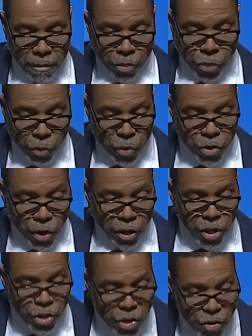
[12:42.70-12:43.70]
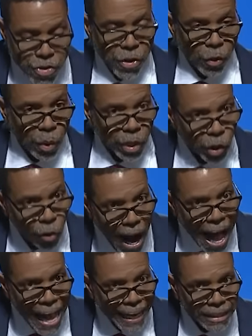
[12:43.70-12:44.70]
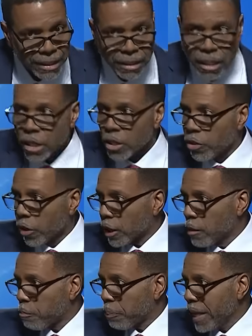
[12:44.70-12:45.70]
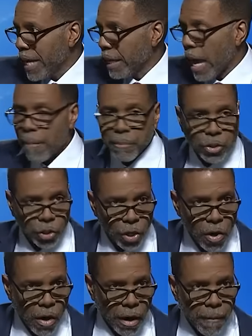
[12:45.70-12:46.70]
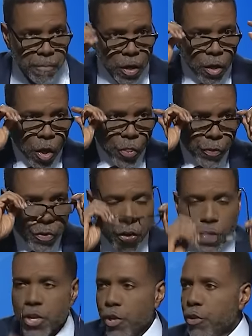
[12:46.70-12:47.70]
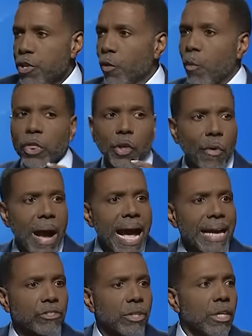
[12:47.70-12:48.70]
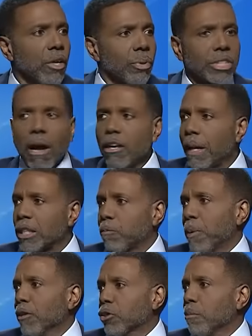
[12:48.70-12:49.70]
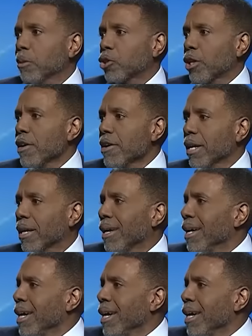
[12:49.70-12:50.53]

through your union with Christ. You're complete and mature through your union with Christ. We're talking about spiritual maturity.